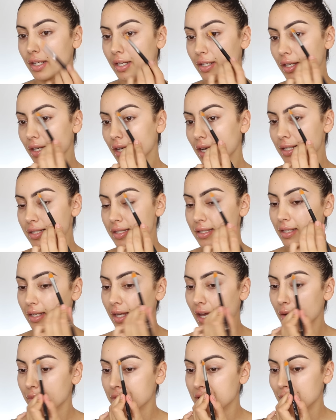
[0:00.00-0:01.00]
Can you guys
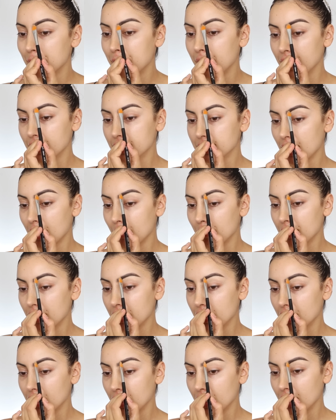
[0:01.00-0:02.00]
see how it's picked up
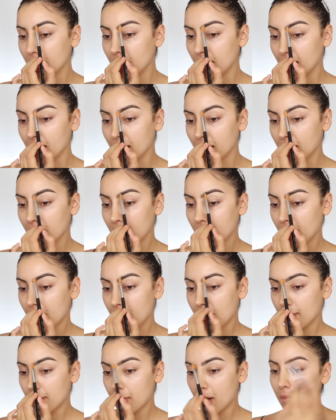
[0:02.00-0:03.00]
the
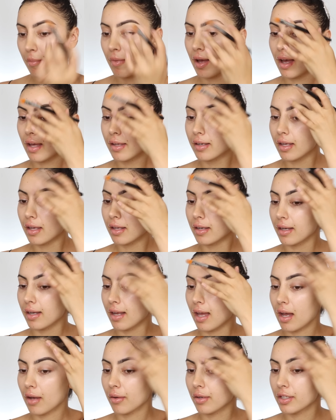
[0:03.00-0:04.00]
pomade, and
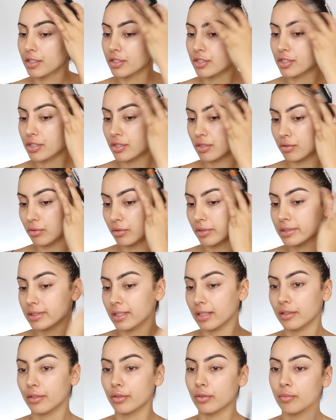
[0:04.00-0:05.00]
now it just looks
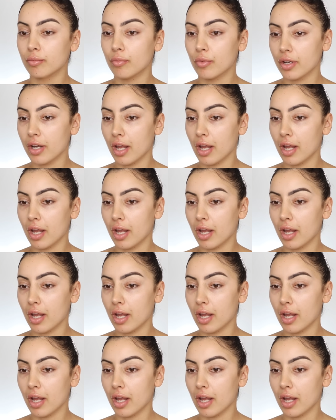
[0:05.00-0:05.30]
a little more